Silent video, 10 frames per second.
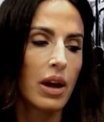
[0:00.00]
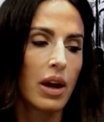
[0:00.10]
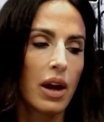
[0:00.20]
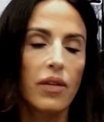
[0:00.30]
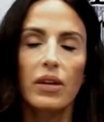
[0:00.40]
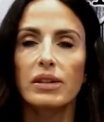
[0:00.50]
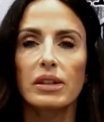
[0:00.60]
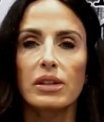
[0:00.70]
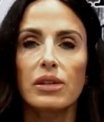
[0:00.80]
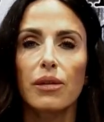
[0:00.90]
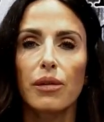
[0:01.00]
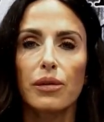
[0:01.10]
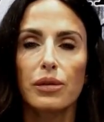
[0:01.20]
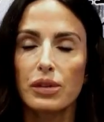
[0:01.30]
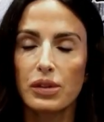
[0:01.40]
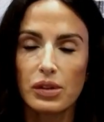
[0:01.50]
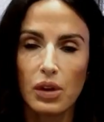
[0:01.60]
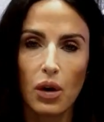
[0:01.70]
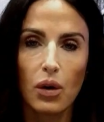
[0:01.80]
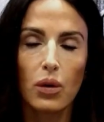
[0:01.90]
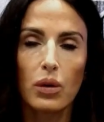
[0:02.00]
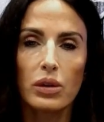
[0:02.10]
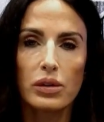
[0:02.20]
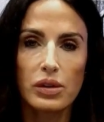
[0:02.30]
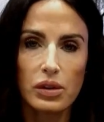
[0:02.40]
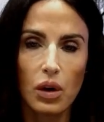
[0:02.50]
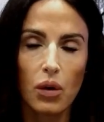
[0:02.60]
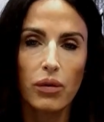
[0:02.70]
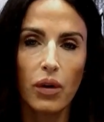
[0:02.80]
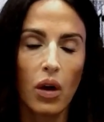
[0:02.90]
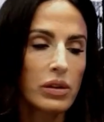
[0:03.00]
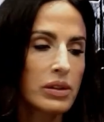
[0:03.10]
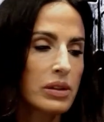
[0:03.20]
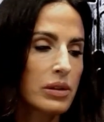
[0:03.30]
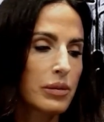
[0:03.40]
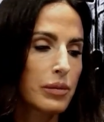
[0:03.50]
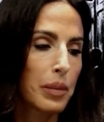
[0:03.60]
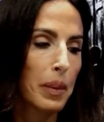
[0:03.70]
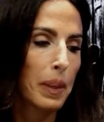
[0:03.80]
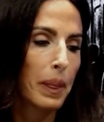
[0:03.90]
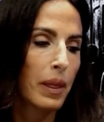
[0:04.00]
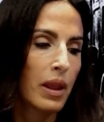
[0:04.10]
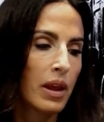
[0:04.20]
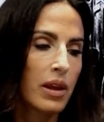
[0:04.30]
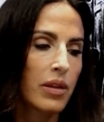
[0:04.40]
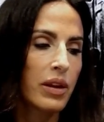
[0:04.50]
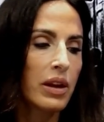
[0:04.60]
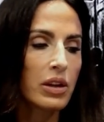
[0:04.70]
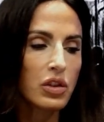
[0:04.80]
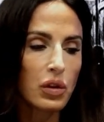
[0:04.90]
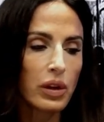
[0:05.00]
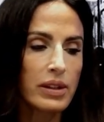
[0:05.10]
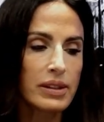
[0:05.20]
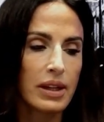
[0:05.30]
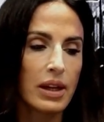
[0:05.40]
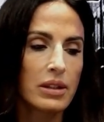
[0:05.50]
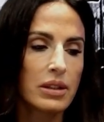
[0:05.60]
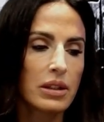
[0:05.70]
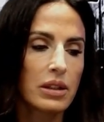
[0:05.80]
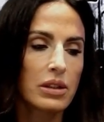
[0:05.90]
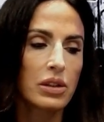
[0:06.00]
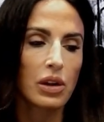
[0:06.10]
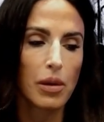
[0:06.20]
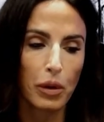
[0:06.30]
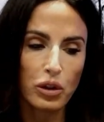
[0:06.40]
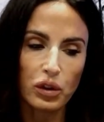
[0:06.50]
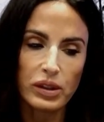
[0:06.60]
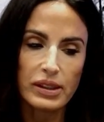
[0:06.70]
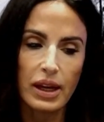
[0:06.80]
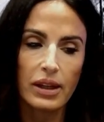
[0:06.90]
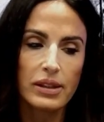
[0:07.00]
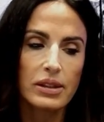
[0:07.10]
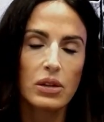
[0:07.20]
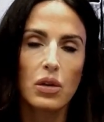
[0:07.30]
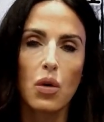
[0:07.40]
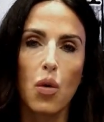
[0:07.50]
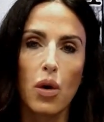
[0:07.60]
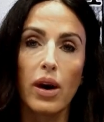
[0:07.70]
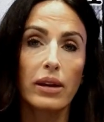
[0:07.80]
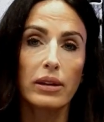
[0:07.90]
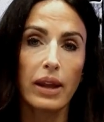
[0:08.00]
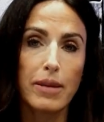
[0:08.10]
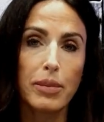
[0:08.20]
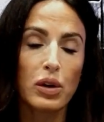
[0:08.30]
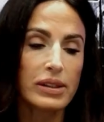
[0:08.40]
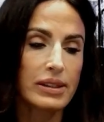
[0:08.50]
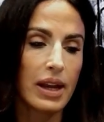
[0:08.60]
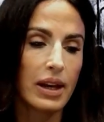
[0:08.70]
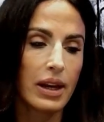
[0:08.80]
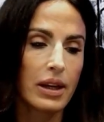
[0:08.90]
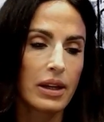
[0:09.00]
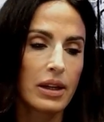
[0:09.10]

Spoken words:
And this is so false. The initial consent to commercial sex or a labor setting